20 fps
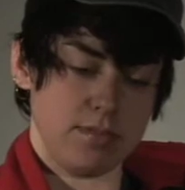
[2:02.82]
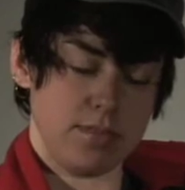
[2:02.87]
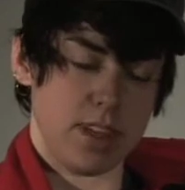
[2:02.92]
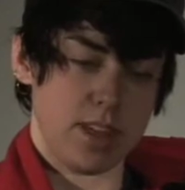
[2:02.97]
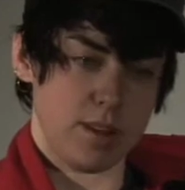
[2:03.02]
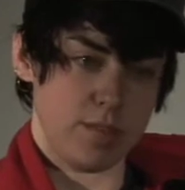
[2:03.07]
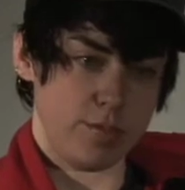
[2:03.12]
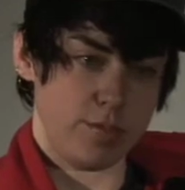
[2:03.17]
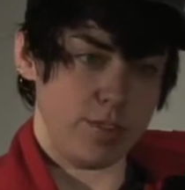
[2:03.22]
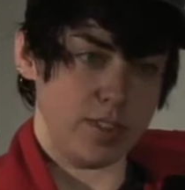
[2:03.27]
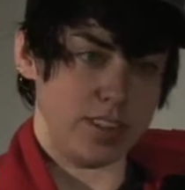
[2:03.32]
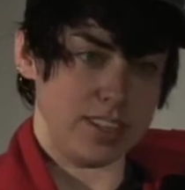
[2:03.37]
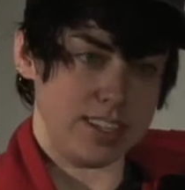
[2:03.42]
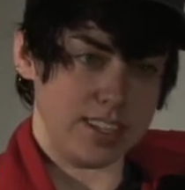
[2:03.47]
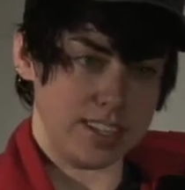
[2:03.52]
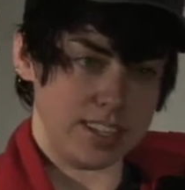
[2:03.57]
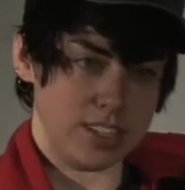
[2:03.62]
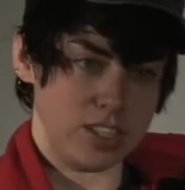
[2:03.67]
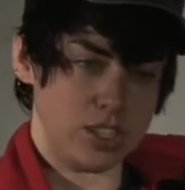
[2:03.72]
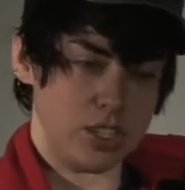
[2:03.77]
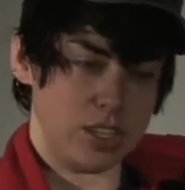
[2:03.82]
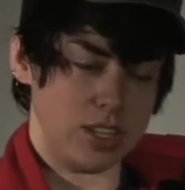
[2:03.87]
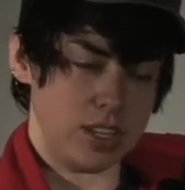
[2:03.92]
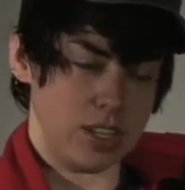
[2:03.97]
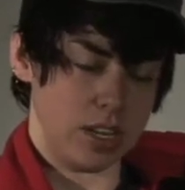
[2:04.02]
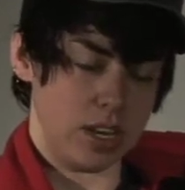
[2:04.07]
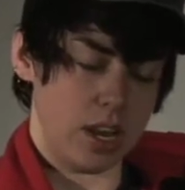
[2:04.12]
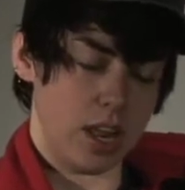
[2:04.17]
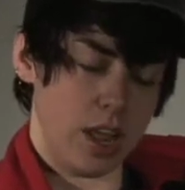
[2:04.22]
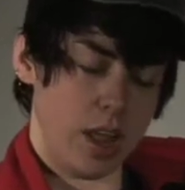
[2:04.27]
And I'm feeling kind of shitty
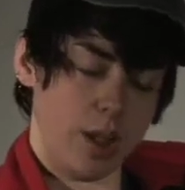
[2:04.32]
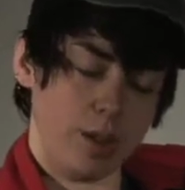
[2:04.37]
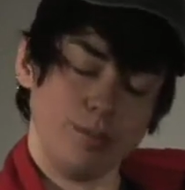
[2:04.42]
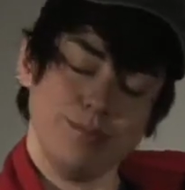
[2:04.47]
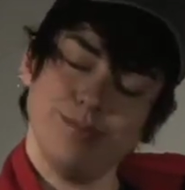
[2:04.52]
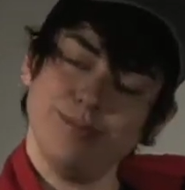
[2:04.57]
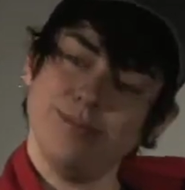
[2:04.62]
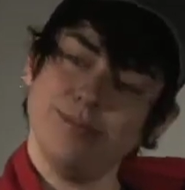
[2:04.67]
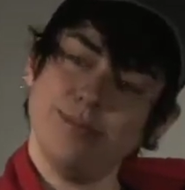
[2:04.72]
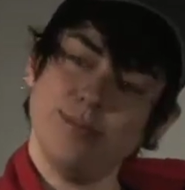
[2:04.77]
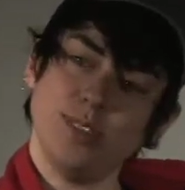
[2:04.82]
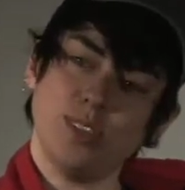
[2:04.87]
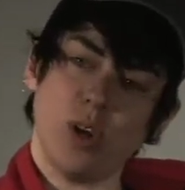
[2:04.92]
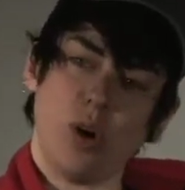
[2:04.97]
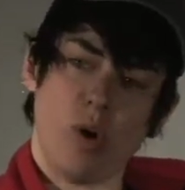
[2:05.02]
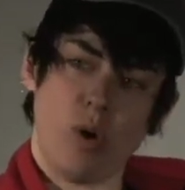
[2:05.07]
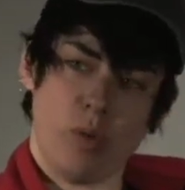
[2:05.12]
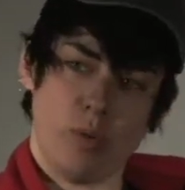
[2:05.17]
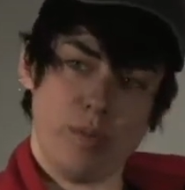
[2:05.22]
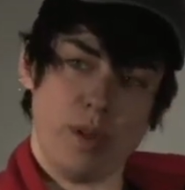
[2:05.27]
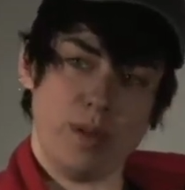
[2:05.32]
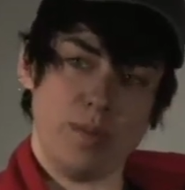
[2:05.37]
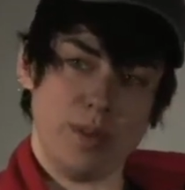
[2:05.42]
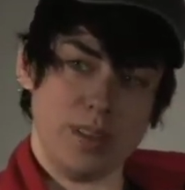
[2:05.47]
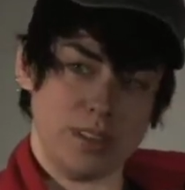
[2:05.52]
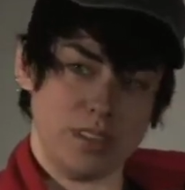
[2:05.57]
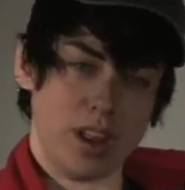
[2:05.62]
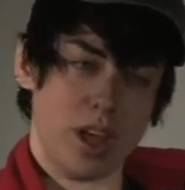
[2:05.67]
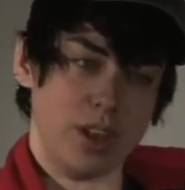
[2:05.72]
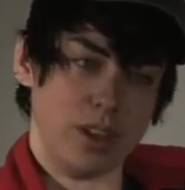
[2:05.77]
today. So maybe
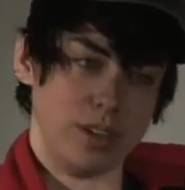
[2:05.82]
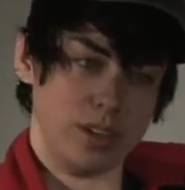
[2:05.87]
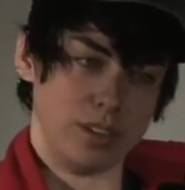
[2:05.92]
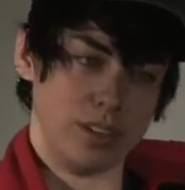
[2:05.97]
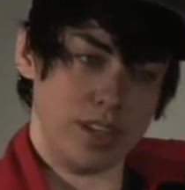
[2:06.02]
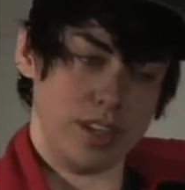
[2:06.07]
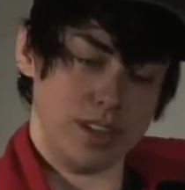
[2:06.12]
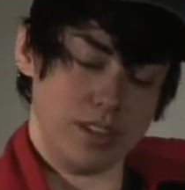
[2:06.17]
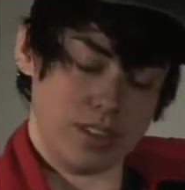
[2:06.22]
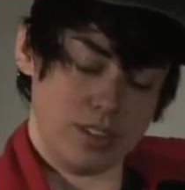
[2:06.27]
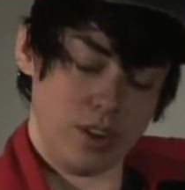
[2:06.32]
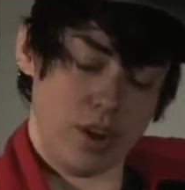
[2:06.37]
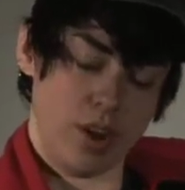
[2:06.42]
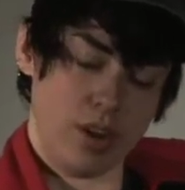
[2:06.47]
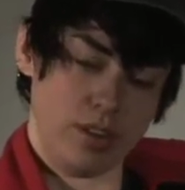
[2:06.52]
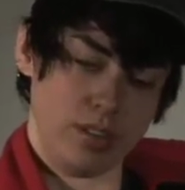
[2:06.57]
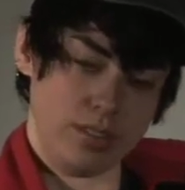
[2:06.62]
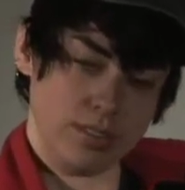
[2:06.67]
it's not a good day to start.